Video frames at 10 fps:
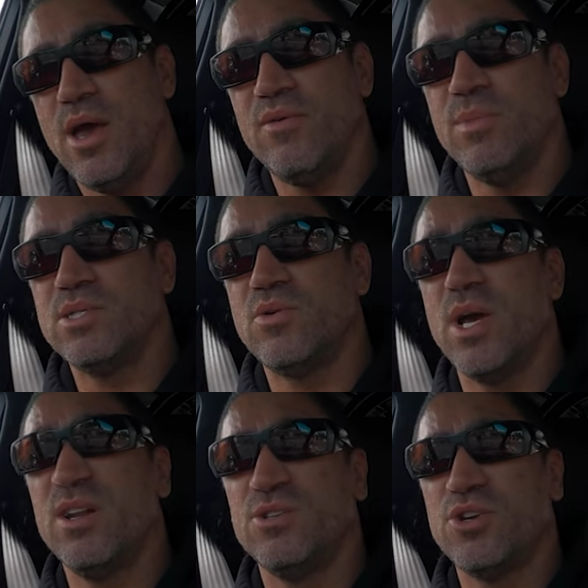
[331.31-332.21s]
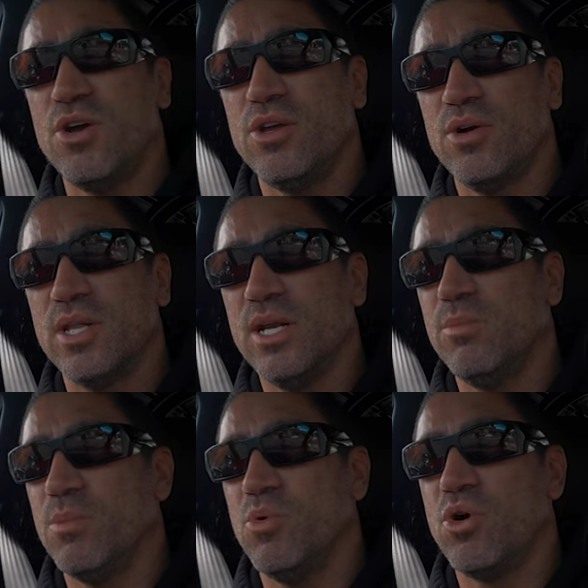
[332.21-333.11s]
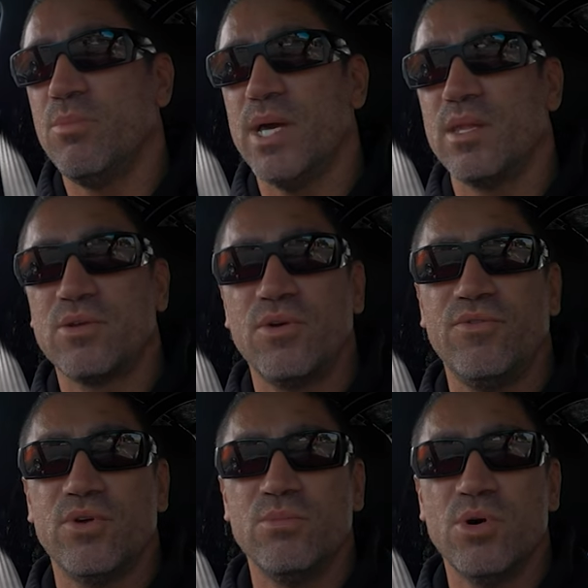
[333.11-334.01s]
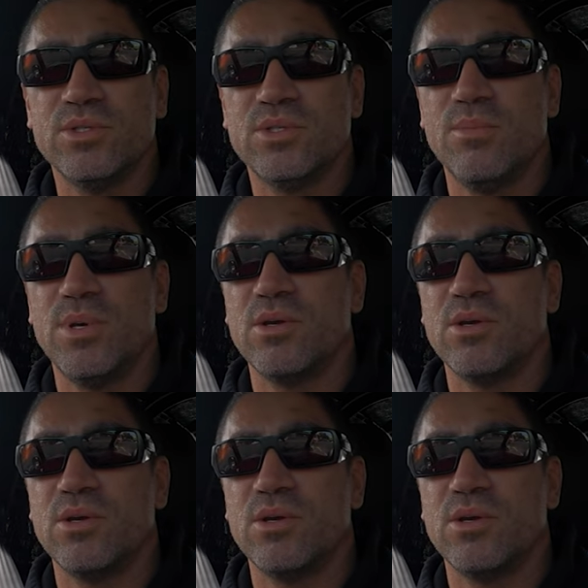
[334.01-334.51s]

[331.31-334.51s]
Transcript: have a mess around and show you a little bit more about the three-footed monster,